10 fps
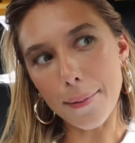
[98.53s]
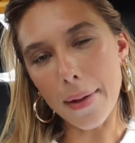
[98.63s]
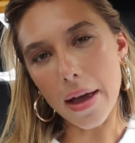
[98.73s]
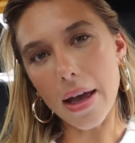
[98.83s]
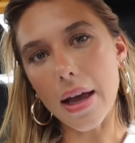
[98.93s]

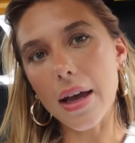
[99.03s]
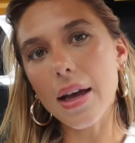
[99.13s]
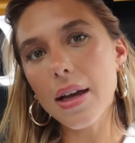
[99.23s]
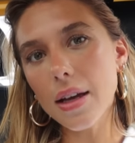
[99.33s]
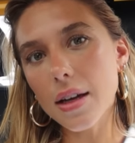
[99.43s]

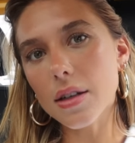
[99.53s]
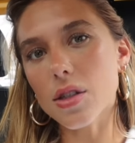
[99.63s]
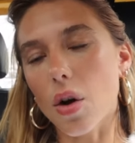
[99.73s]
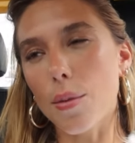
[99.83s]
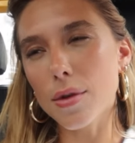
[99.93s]
May,
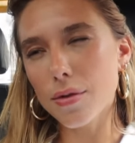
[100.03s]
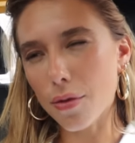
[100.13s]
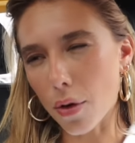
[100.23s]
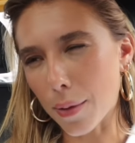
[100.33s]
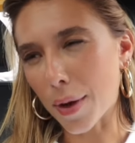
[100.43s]
so almost
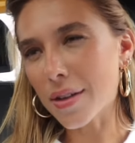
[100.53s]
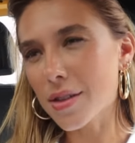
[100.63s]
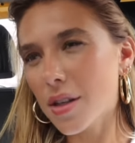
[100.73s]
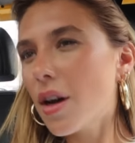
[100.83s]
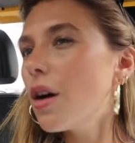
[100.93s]
4
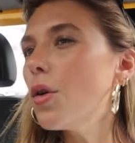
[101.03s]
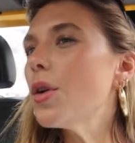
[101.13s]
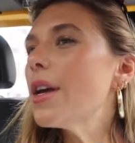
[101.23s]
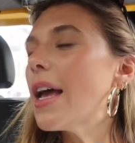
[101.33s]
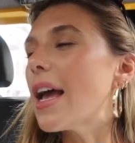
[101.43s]
months
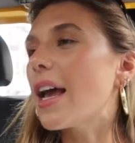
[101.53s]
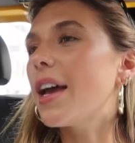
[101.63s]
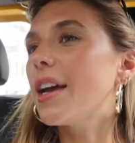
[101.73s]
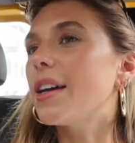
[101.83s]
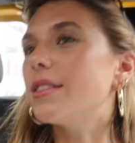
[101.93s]
ago,
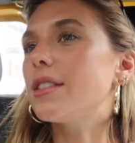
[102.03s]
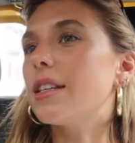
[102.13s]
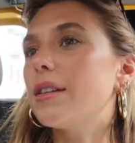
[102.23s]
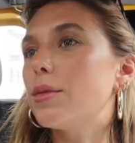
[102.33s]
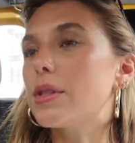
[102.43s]
and
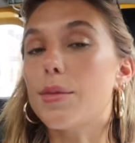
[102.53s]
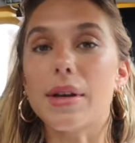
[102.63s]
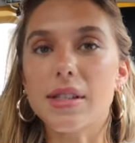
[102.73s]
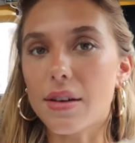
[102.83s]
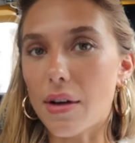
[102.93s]
it was the
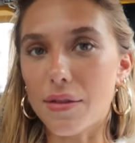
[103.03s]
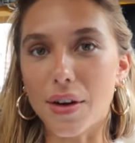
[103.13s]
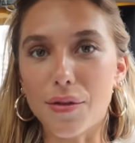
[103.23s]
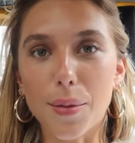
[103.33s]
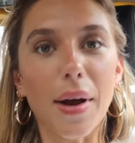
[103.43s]
best thing I've ever
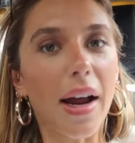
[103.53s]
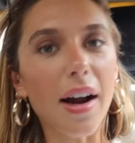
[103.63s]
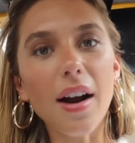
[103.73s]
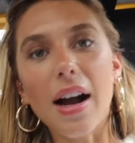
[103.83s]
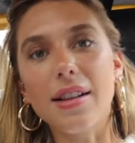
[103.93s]
done for my
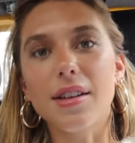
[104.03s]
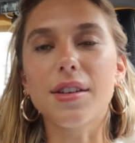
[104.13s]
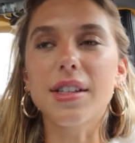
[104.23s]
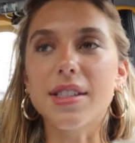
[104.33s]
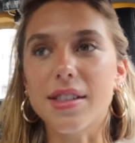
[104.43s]
hair. I
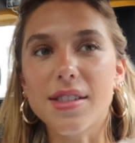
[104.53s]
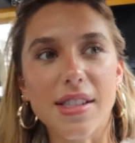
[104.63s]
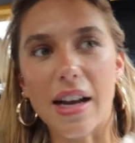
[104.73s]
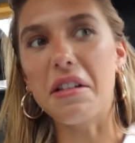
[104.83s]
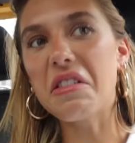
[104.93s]
literally didn't
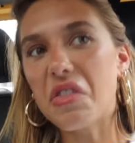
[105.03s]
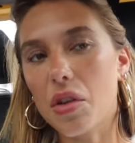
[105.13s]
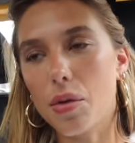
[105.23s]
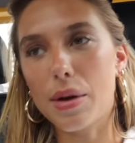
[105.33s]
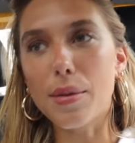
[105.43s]
style it
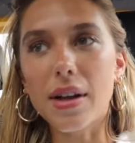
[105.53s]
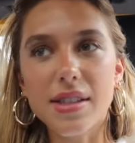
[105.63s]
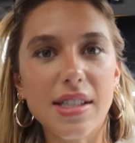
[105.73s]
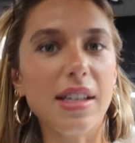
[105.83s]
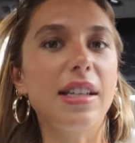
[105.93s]
for 3
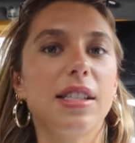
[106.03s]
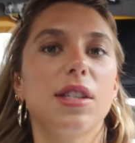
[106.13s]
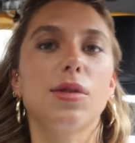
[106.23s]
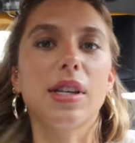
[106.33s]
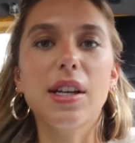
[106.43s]
months, didn't need
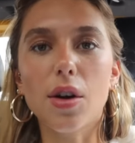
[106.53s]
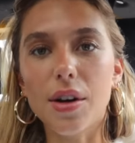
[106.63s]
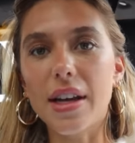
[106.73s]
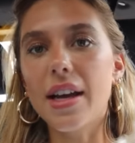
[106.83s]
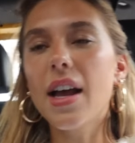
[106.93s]
to use heat
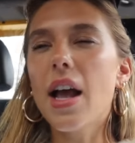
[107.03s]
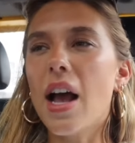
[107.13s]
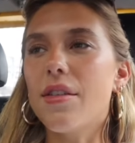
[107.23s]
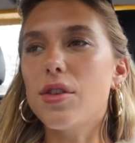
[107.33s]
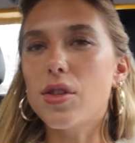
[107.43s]
on it.
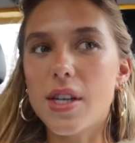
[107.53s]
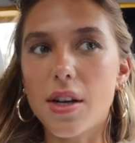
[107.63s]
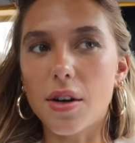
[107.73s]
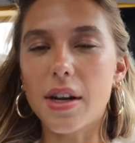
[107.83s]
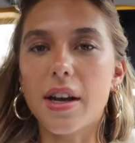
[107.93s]
I've used
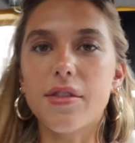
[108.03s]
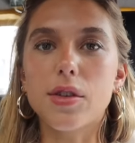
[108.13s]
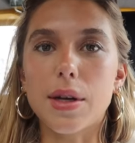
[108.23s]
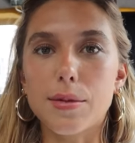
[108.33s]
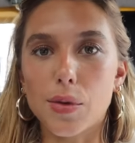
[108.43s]
heat on it a
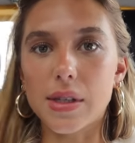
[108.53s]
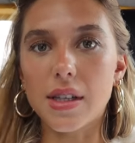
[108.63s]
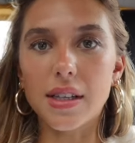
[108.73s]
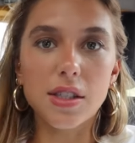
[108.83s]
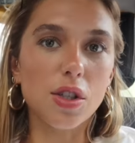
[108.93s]
few times
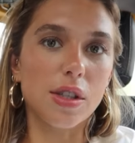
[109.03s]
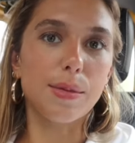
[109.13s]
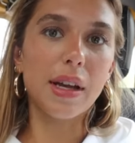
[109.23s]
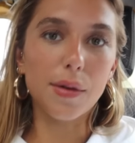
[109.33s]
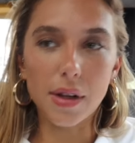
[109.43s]
recently to just
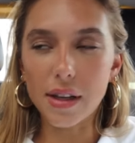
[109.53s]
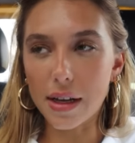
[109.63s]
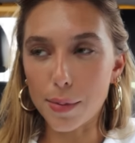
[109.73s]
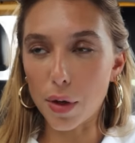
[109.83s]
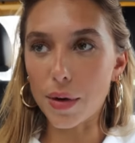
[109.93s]
make it really
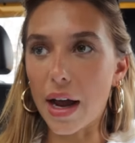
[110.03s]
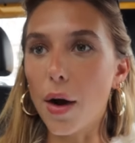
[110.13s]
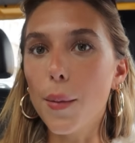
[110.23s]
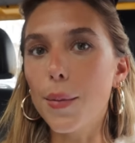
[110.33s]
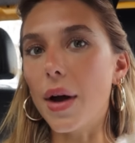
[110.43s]
like blown
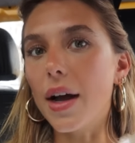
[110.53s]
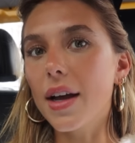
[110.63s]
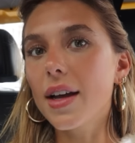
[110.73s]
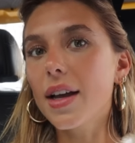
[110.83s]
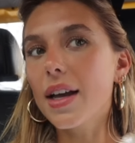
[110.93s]
out,
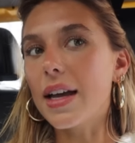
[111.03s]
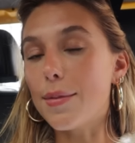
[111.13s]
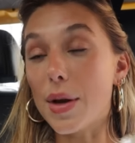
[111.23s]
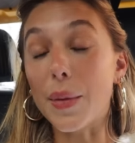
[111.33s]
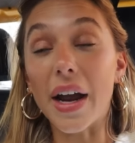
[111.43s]
but it
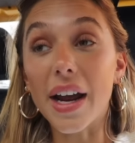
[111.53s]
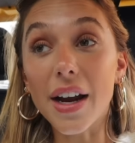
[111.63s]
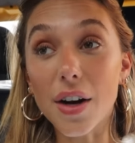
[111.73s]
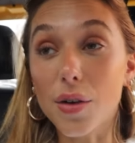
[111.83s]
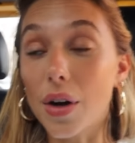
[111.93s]
made my
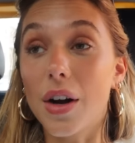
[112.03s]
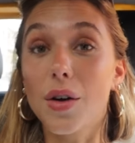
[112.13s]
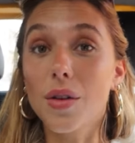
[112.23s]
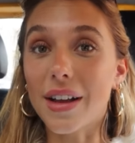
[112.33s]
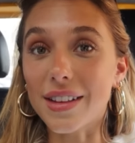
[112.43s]
hair
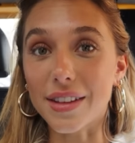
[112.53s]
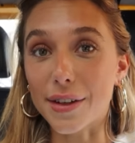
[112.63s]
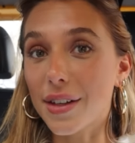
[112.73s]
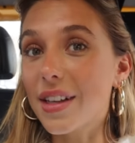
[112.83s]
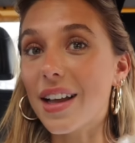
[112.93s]
grow like
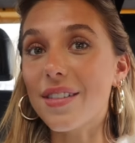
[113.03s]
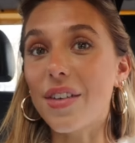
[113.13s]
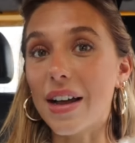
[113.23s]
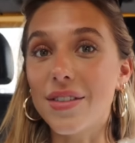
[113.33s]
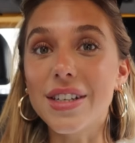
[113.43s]
literally like
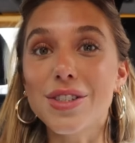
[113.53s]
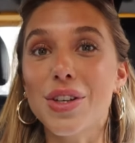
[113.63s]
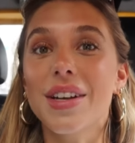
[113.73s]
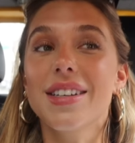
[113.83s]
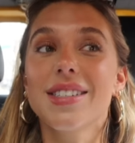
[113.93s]
5
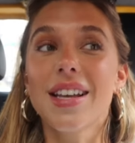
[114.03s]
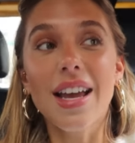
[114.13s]
inches.